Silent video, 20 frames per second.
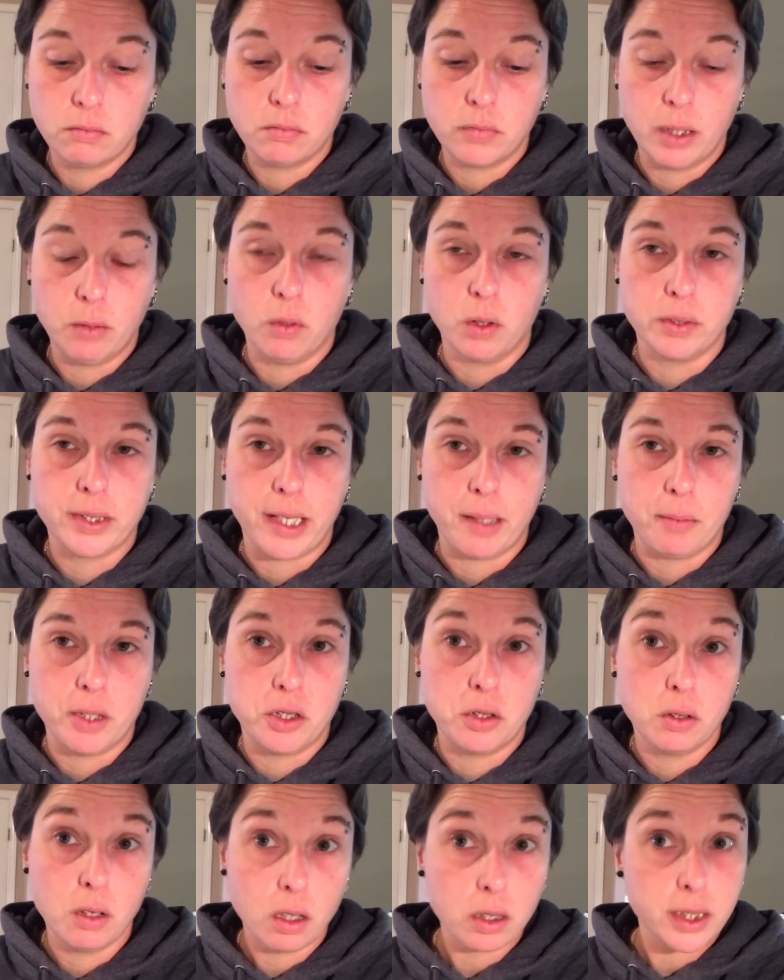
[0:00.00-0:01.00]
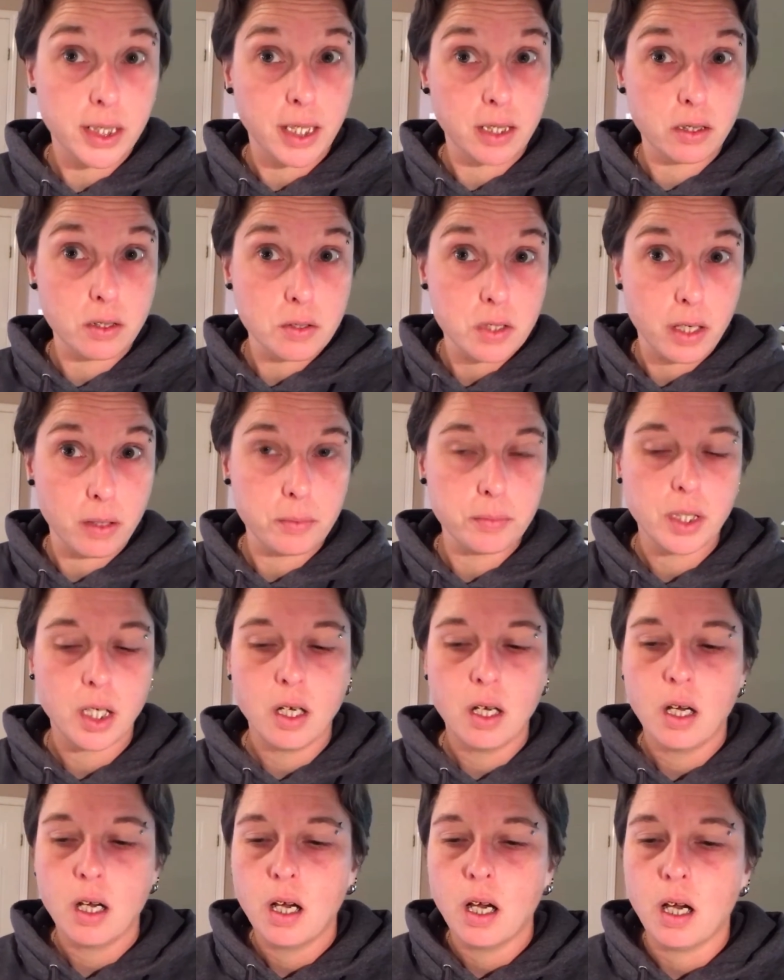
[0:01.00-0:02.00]
it won't take me too long to get those out.
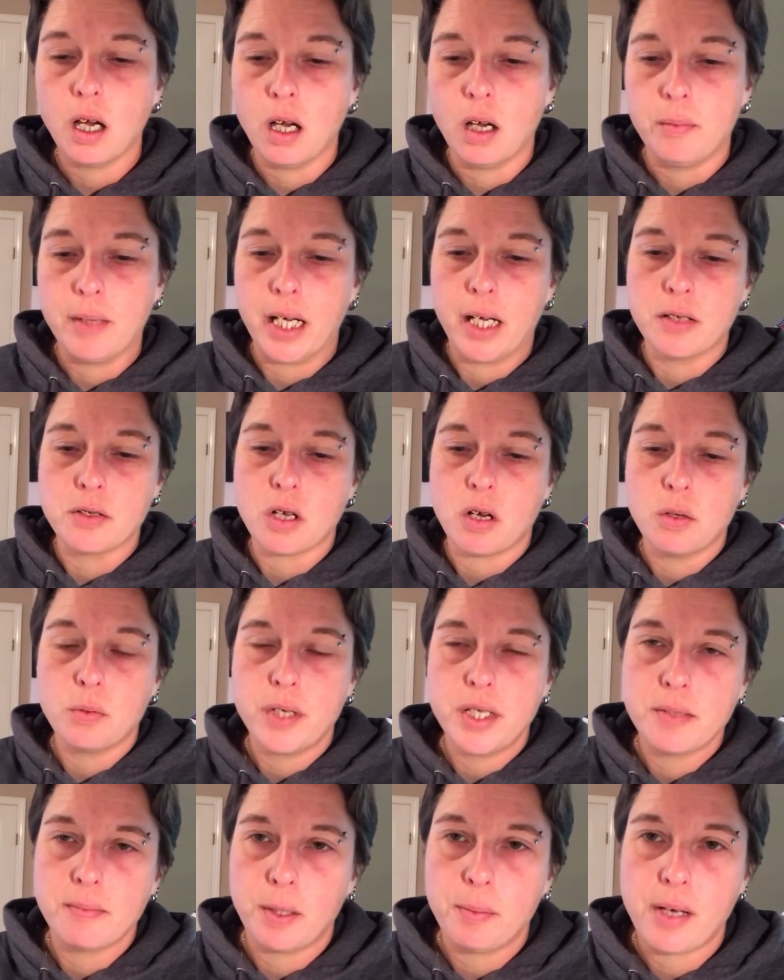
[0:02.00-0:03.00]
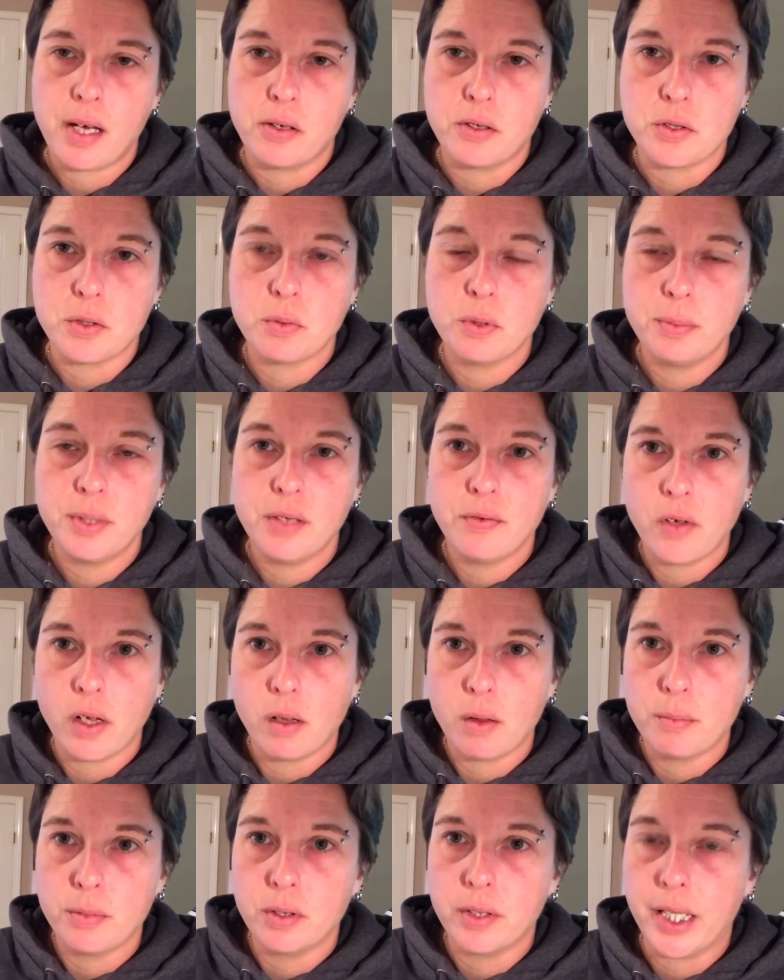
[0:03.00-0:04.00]
As always, my patterns will be
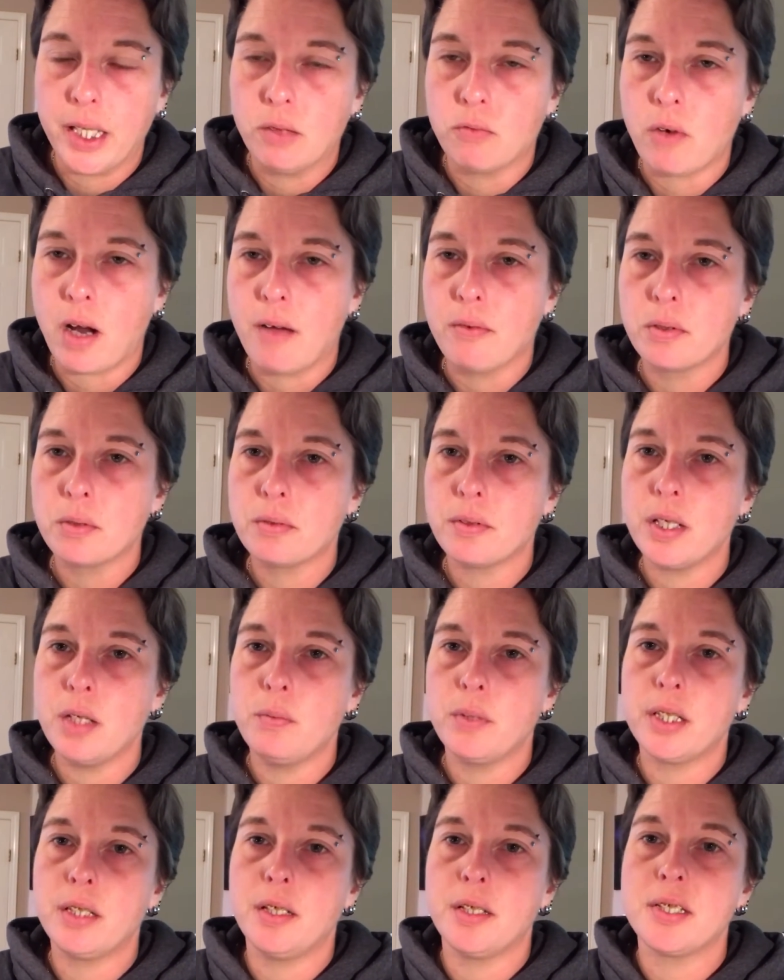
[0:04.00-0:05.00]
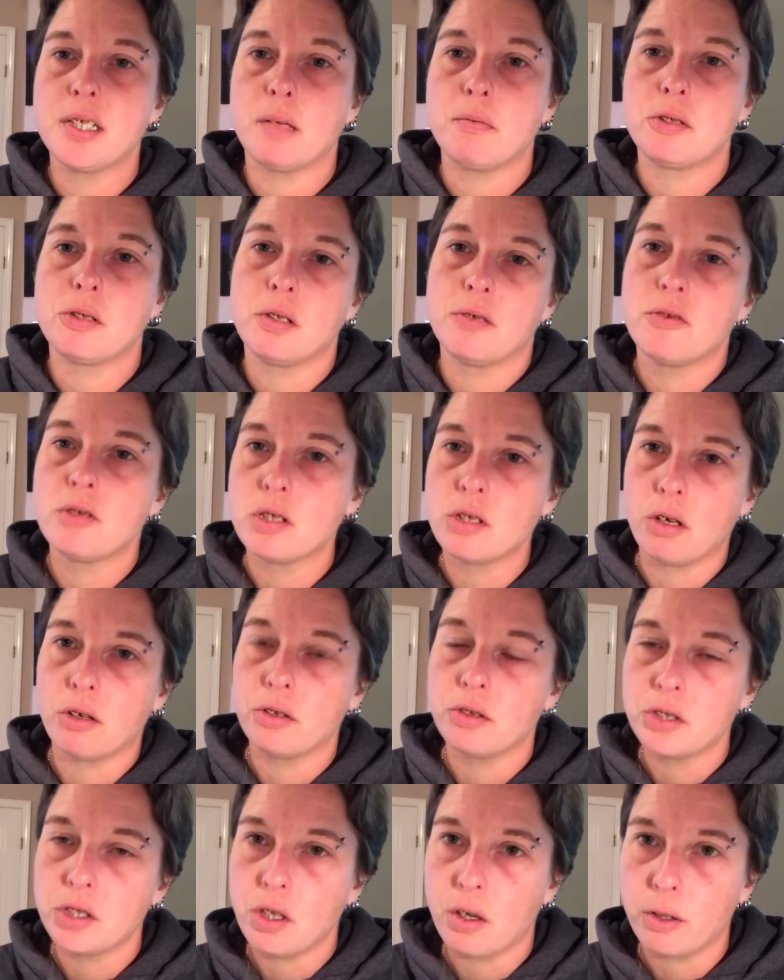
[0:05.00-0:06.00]
available in Ravelry, with the exception of the
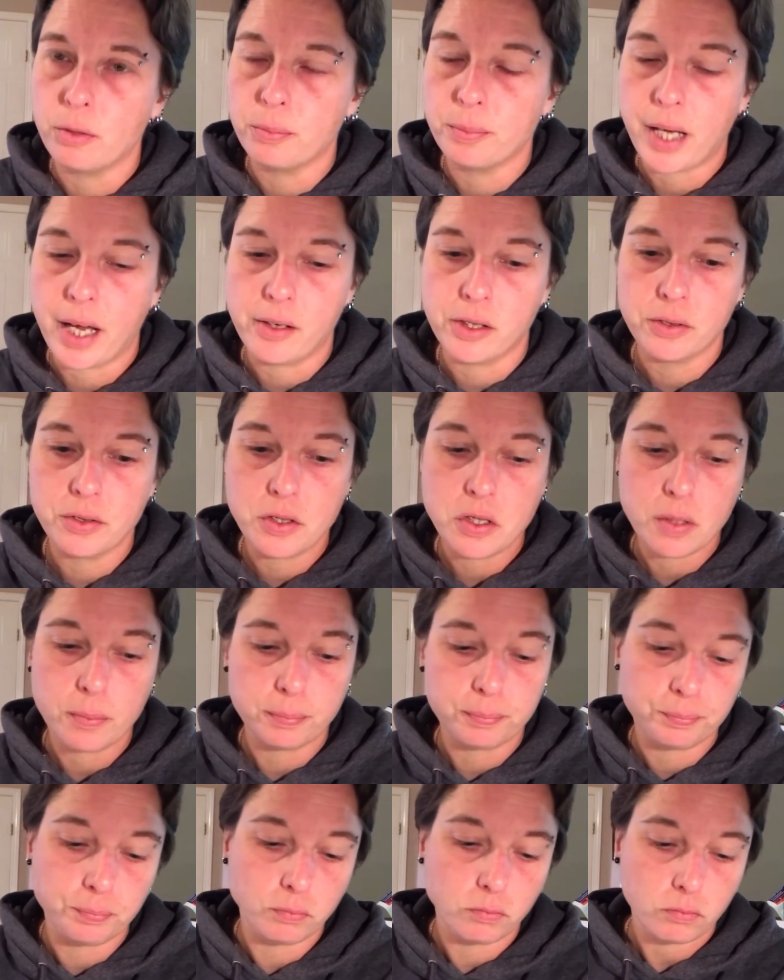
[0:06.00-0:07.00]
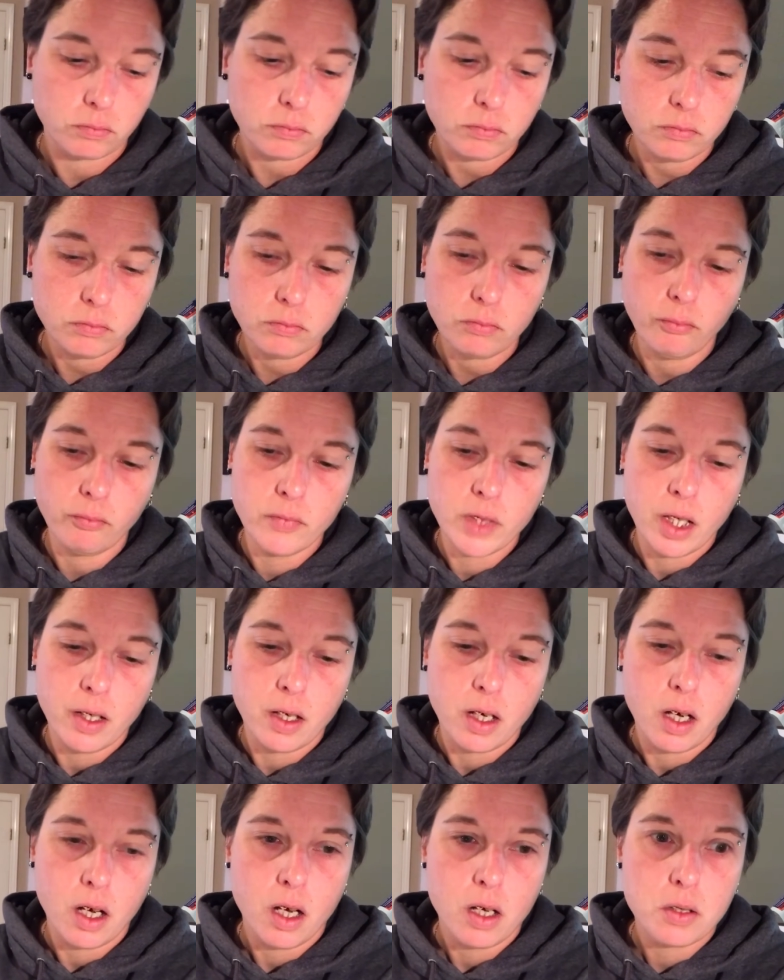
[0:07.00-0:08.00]
Darn Good Yarn patterns.
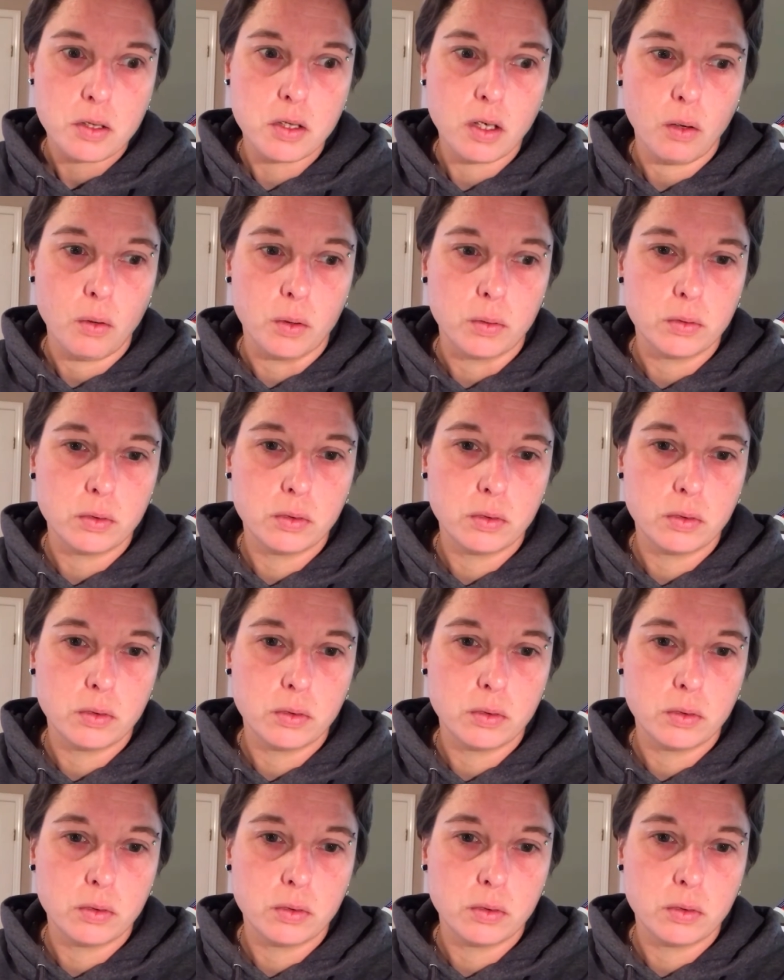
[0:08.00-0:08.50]
So